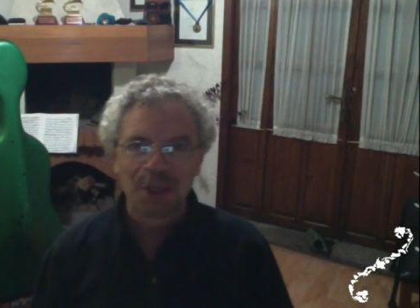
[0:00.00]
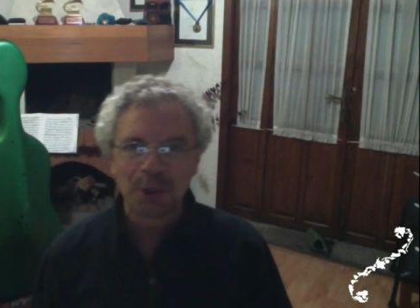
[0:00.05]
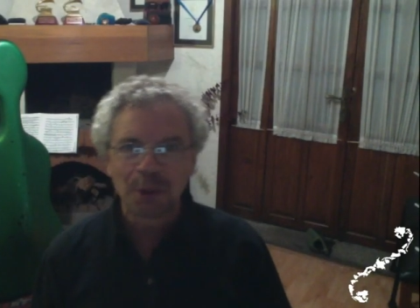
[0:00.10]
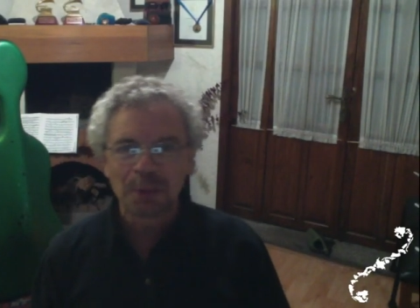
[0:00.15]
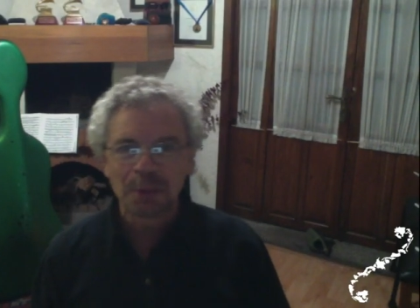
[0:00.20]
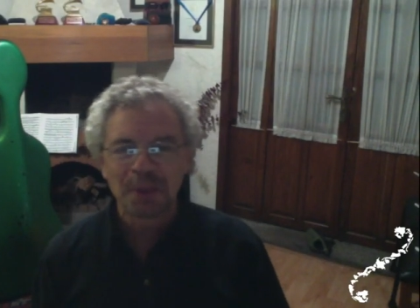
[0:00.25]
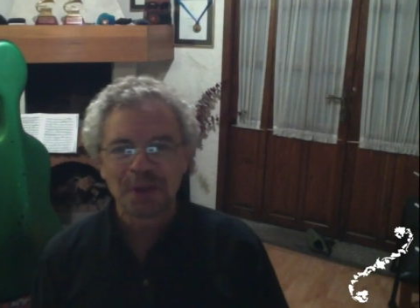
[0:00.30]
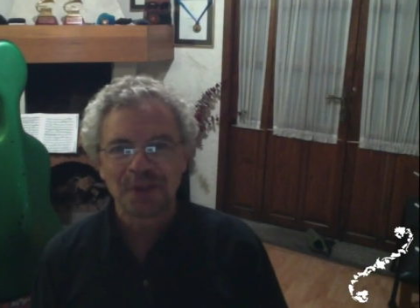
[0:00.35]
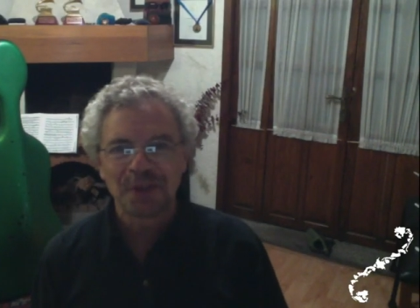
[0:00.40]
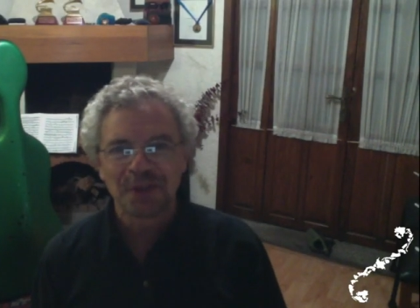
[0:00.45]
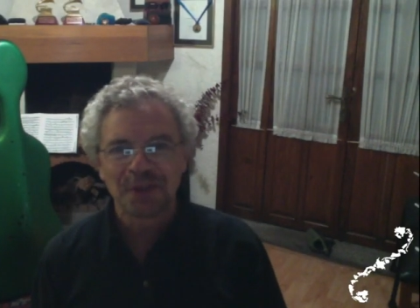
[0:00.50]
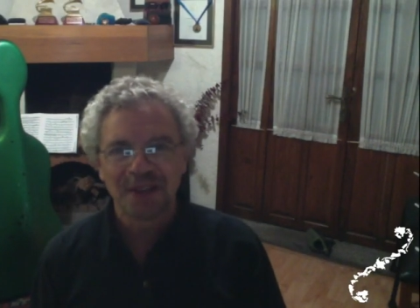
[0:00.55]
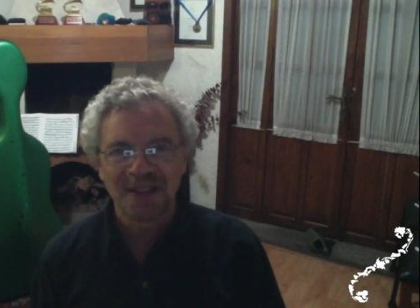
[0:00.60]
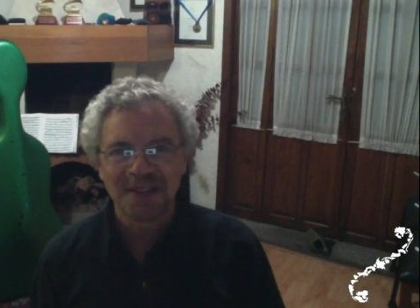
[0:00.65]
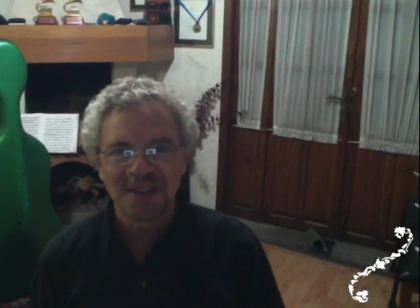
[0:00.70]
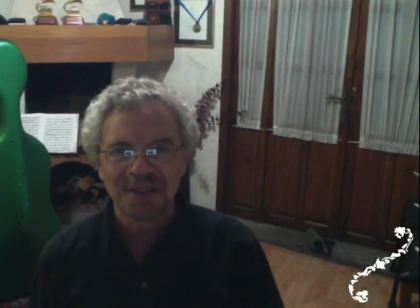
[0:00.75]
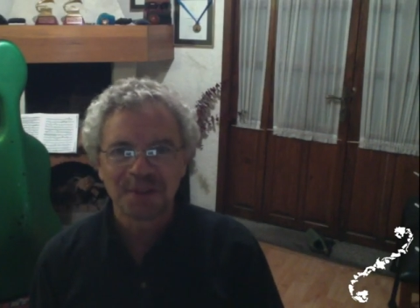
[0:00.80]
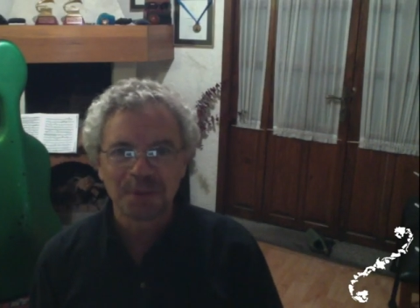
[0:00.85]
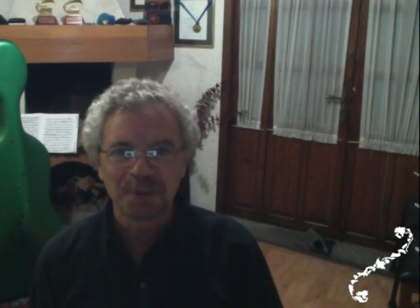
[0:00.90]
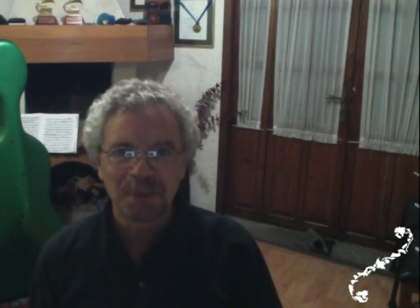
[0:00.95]
my
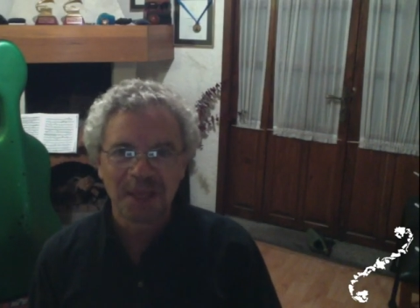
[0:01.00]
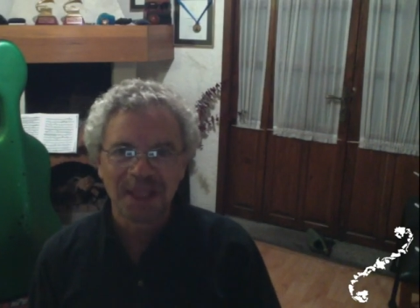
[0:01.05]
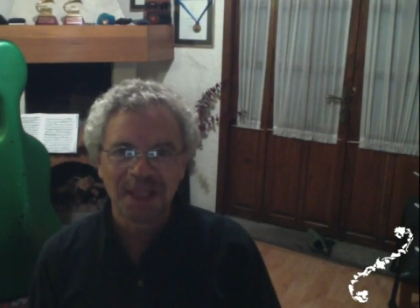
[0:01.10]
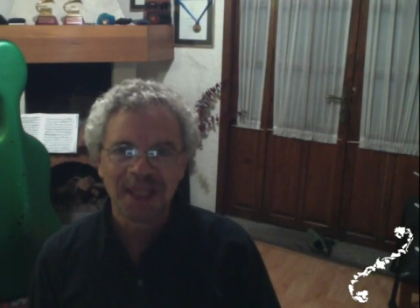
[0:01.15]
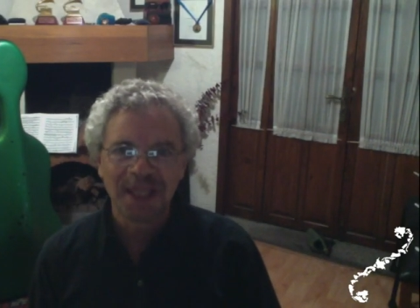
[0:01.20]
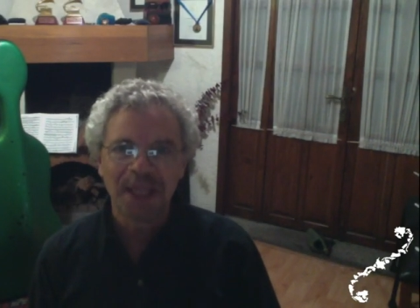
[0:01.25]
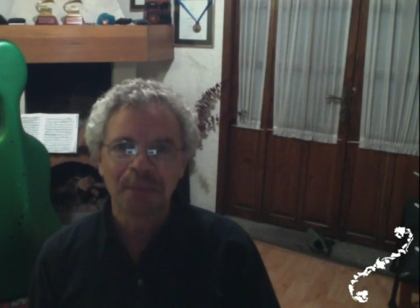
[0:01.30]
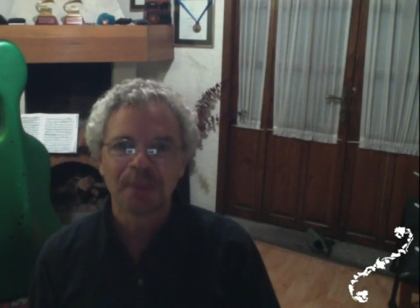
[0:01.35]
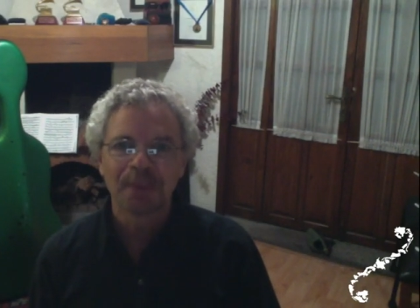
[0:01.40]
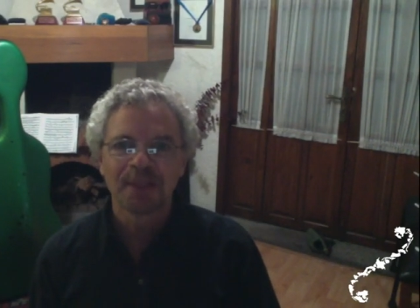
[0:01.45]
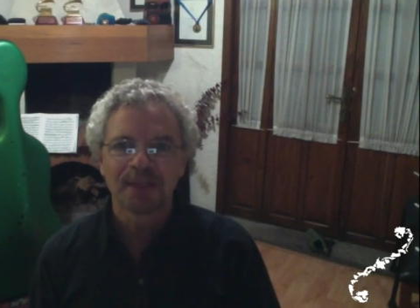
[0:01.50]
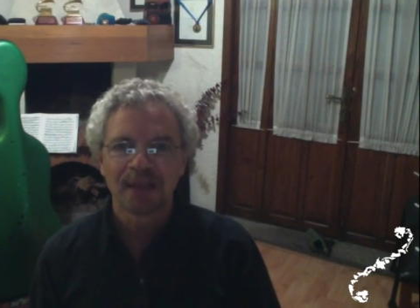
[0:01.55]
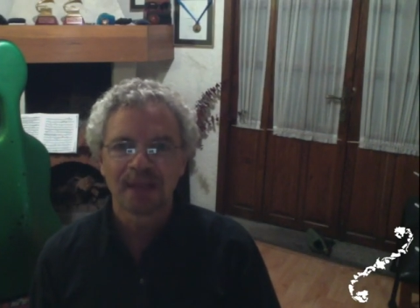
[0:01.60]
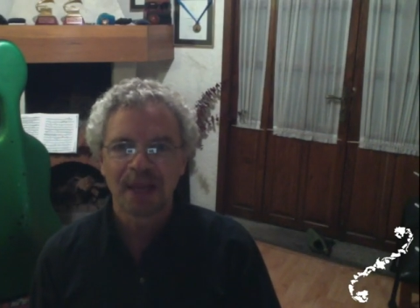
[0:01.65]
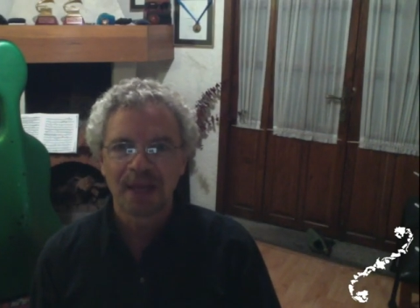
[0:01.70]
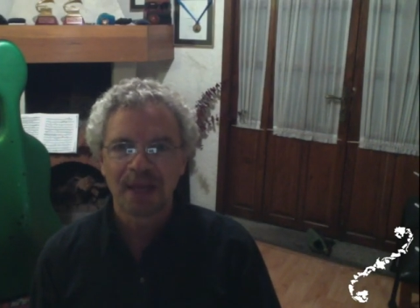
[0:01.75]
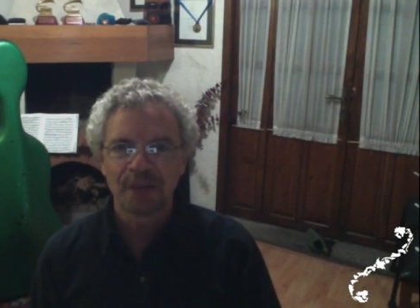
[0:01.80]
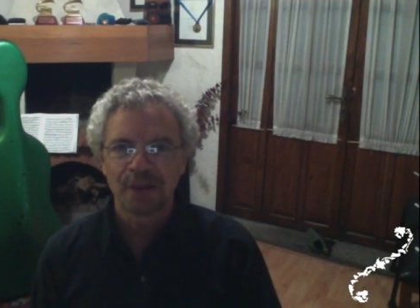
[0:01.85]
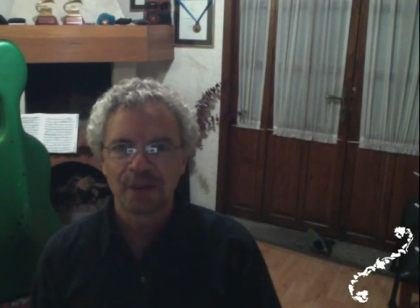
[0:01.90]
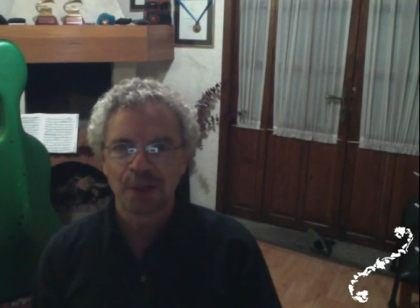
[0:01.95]
friends. My name is
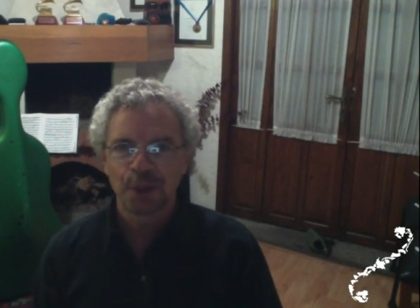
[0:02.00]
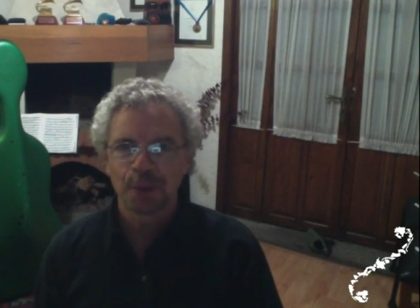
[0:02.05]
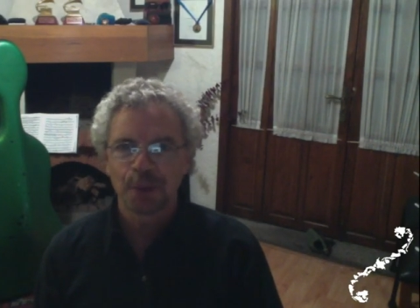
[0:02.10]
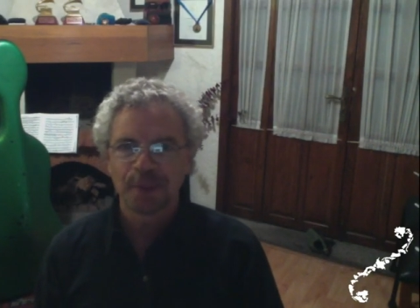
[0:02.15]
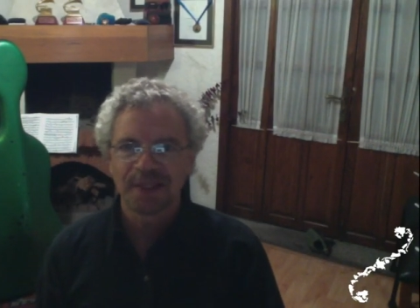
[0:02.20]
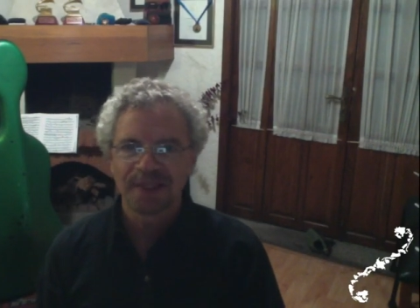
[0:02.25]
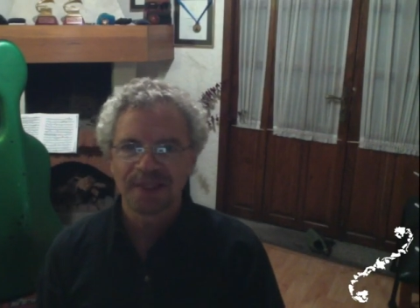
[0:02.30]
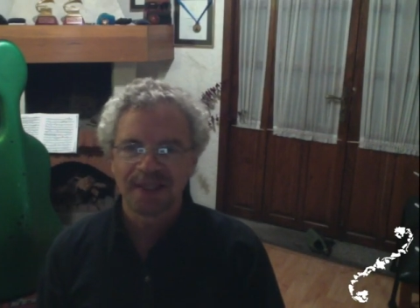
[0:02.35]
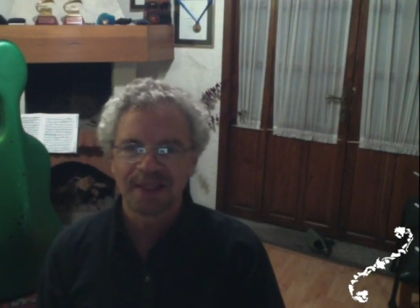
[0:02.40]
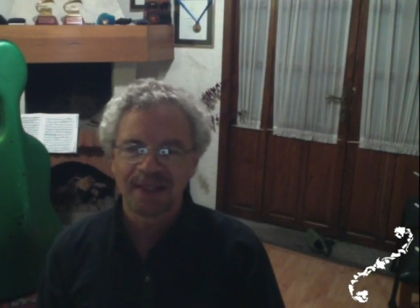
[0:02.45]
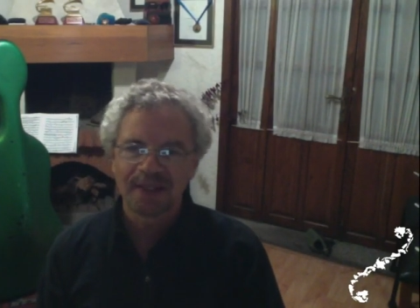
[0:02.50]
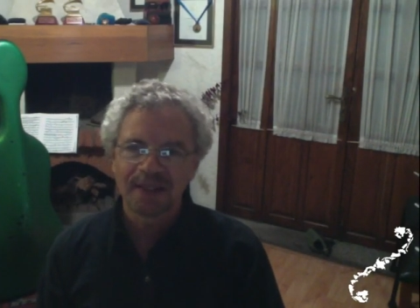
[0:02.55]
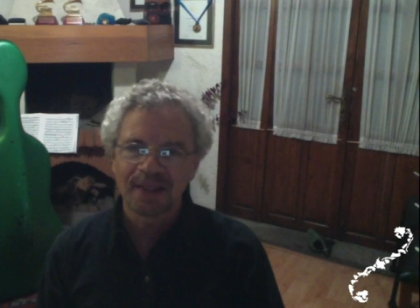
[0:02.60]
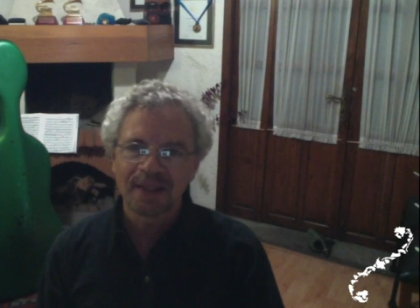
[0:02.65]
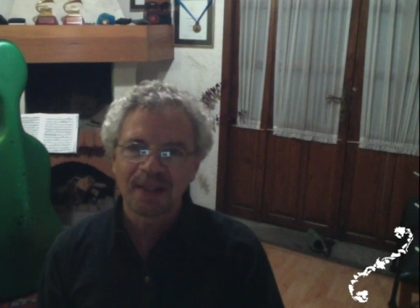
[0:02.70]
Álvaro Bitrán.